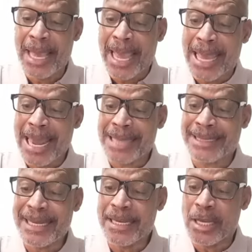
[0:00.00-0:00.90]
And as
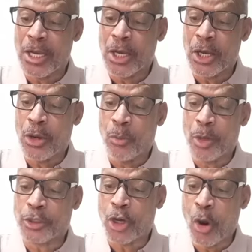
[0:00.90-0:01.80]
he
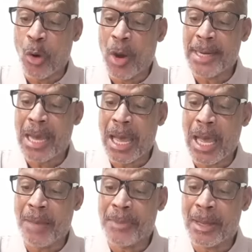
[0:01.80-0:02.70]
was going
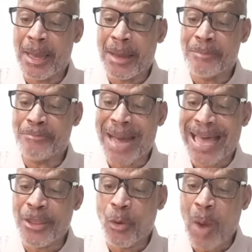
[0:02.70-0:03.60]
up
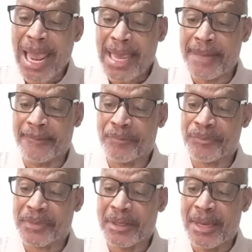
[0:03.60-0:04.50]
by the way,
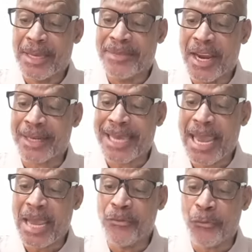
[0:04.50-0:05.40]
there
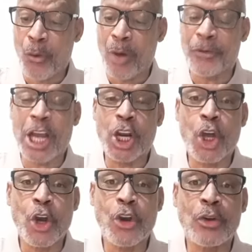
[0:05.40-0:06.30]
came forth
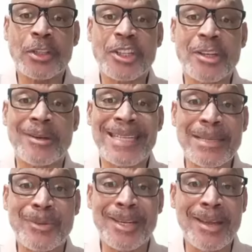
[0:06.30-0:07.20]
little children.
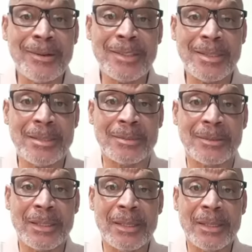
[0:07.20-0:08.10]
These were little children.
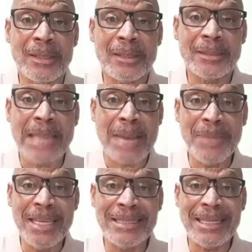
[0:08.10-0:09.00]
I
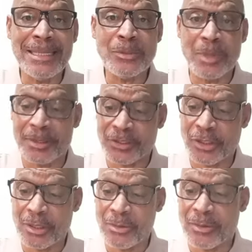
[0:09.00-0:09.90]
mean, these was
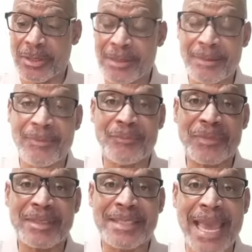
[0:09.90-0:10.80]
children
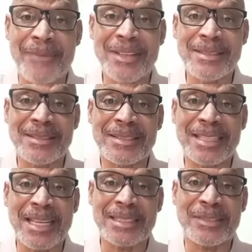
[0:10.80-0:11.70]
seven,
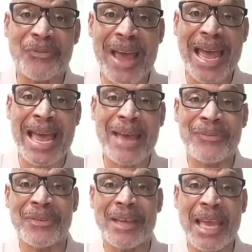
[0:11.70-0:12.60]
six,
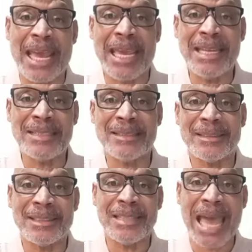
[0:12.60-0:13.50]
five, eight,
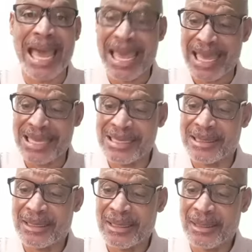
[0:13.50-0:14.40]
nine.
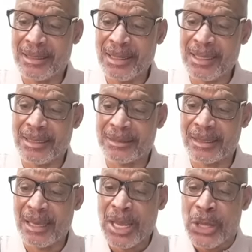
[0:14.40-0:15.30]
Look at this.
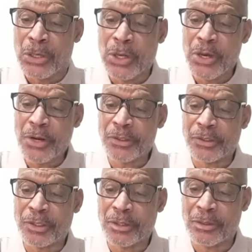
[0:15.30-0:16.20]
Little
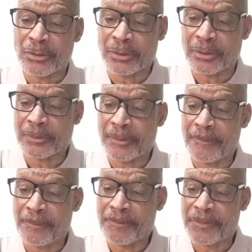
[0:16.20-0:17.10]
children.
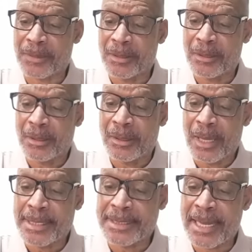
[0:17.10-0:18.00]

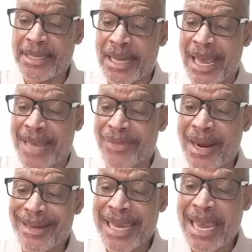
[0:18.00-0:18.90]
It says, and
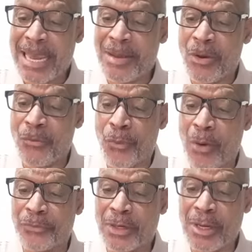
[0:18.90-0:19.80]
there came
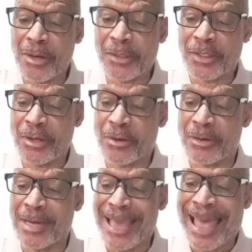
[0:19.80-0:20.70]
forth little
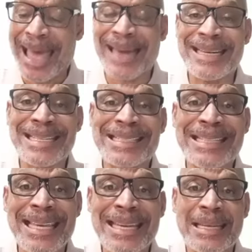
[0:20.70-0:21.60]
children out of the
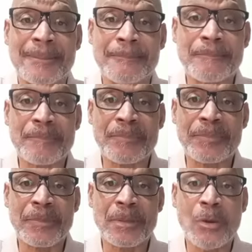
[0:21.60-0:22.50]
city.
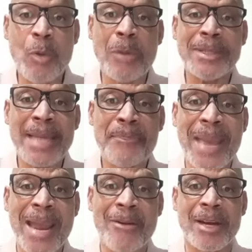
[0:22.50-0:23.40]
Where was their
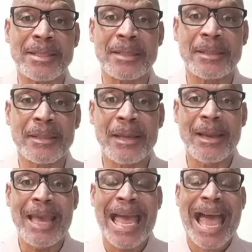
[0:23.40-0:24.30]
parents?
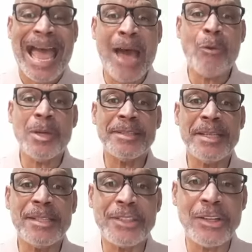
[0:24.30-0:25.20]
How was
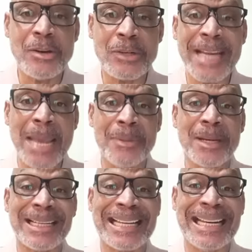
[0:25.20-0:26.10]
these children able
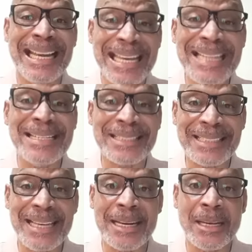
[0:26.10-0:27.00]
to leave the
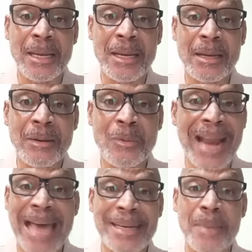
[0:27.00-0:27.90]
city
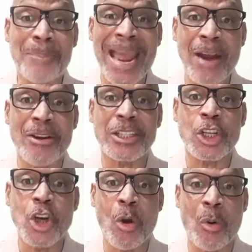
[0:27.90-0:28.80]
without their parents
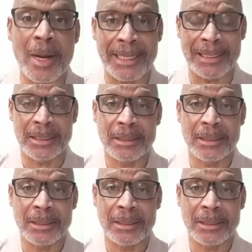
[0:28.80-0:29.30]
knowing it?